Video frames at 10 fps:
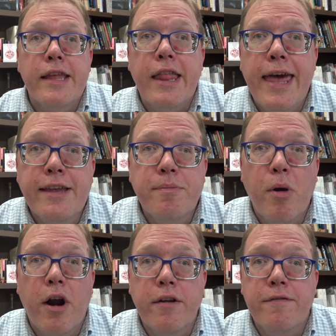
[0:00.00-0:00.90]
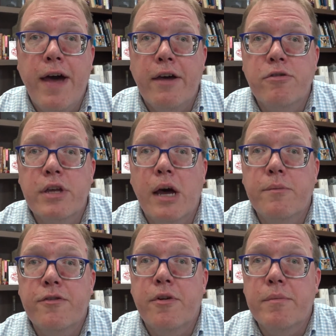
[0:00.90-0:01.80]
Now, the last part of value
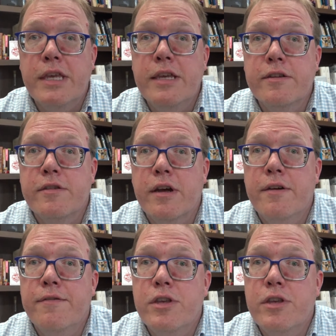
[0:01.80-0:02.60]
comes from ease of